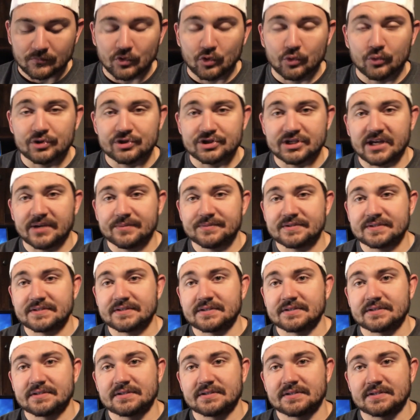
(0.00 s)
What James
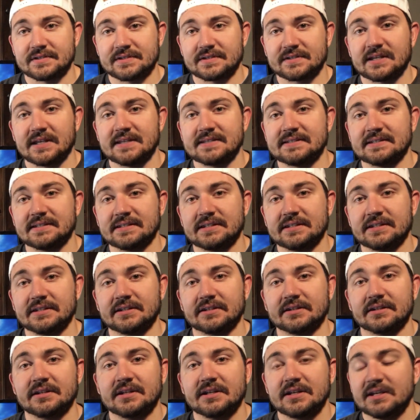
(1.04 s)
is discussing
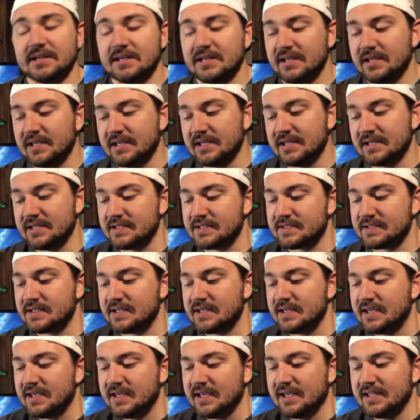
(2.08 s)
here is
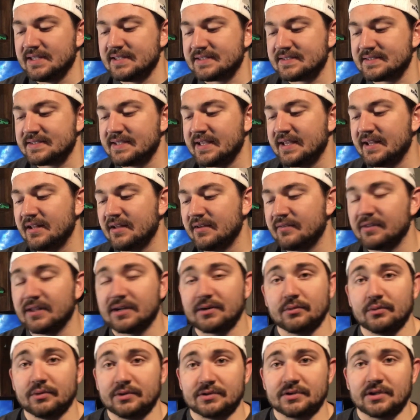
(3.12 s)
instead of,
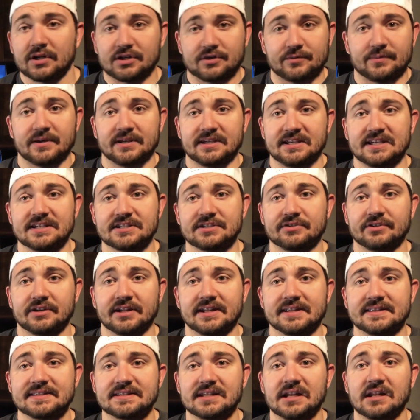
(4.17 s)
like we talked about
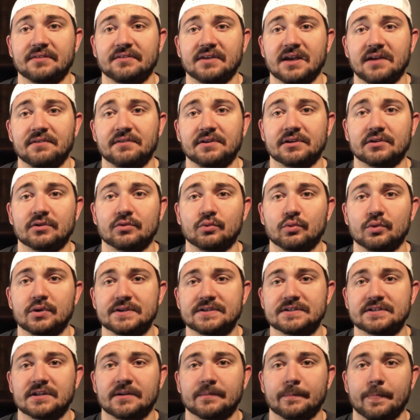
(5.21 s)
yesterday, instead of having a
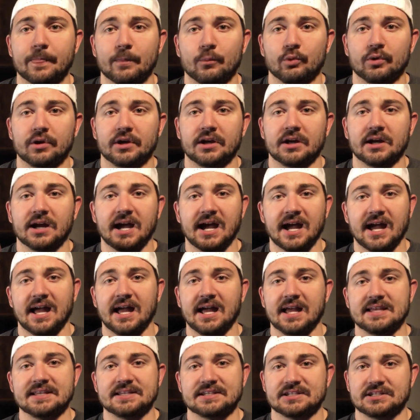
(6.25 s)
wisdom where
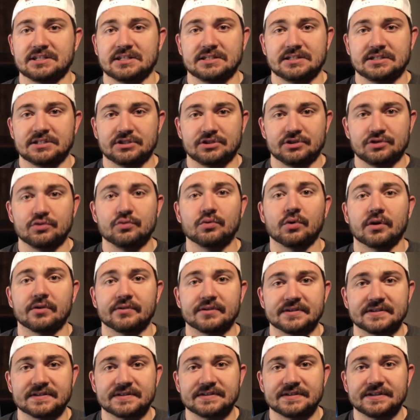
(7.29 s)
you are
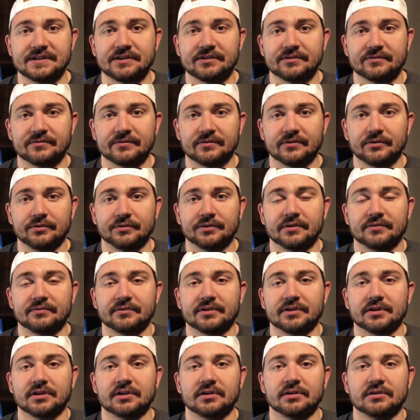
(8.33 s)
the centerfold of
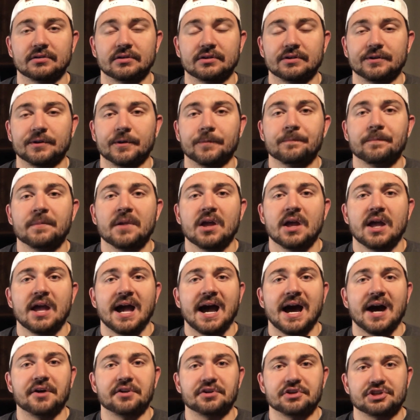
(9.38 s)
it all, you know,
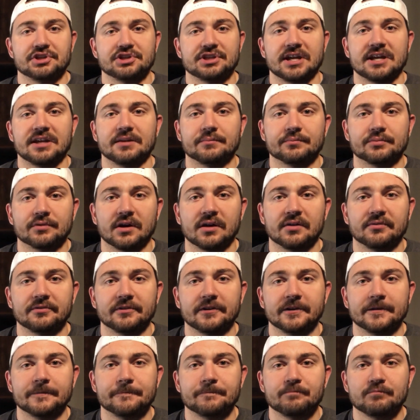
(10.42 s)
how does Shane
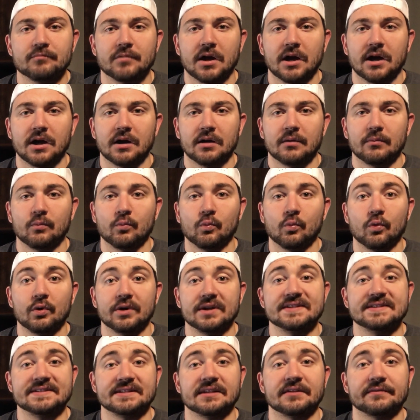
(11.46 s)
profit?
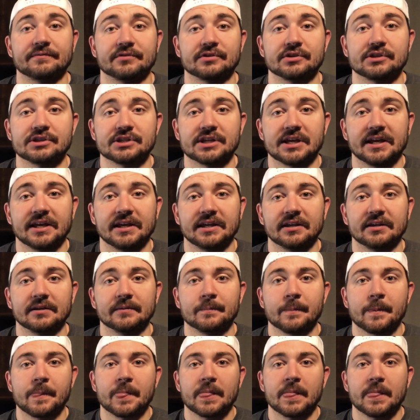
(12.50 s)
What is in it for Shane?